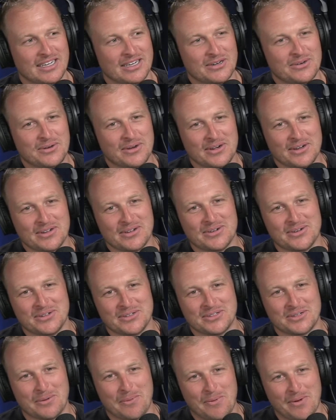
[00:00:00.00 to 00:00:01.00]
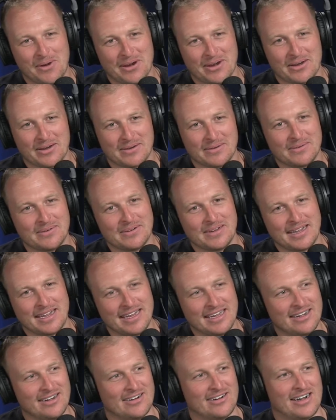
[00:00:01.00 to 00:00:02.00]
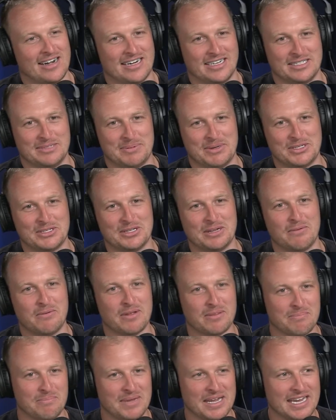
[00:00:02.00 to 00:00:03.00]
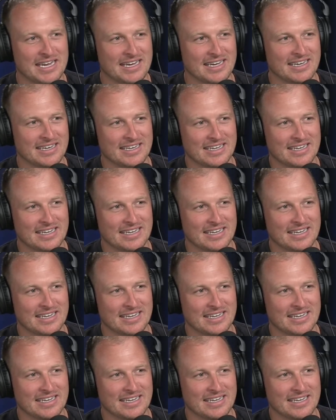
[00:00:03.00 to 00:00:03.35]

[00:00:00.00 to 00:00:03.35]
critical to work here and especially with me